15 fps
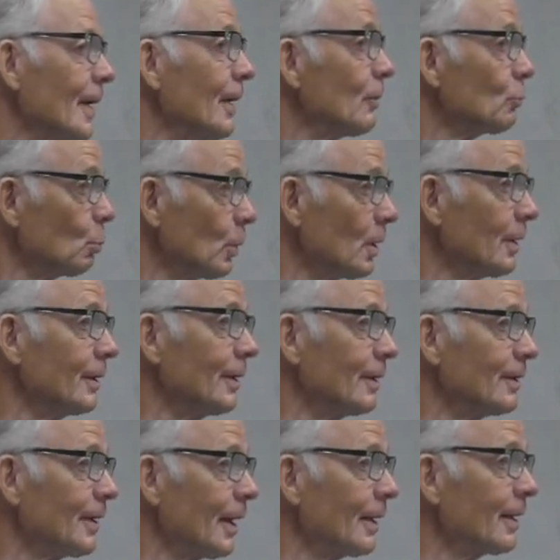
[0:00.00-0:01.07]
He's willing to
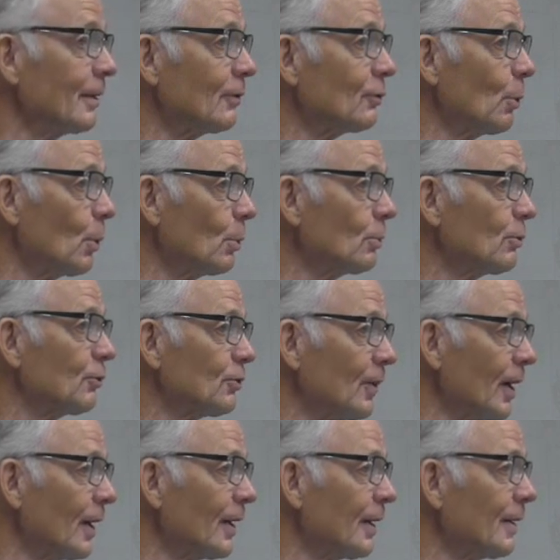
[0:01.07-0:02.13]
take his own
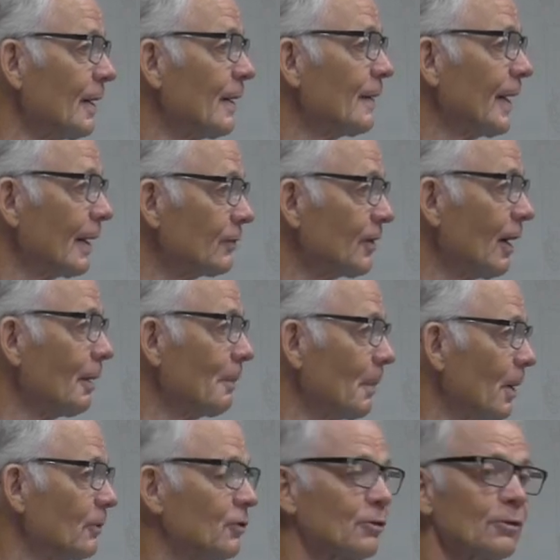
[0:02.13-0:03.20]
son. That's how
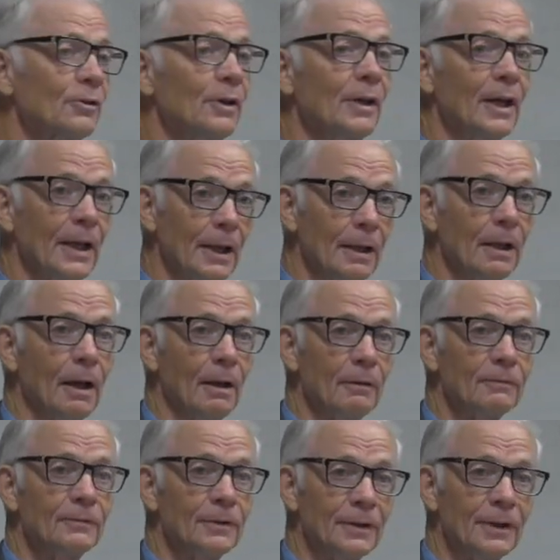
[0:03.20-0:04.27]
much he
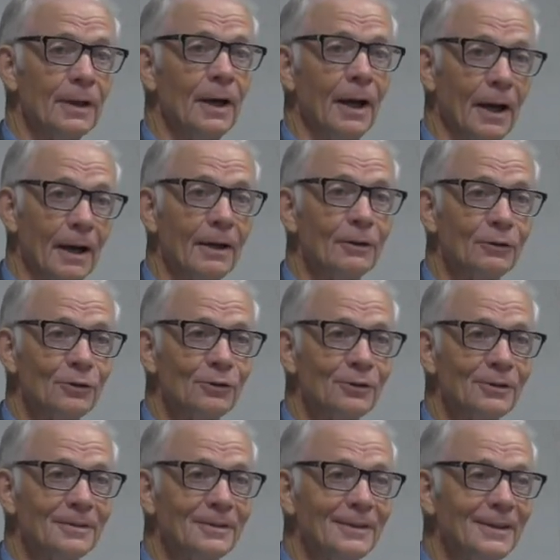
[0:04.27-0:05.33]
loved us.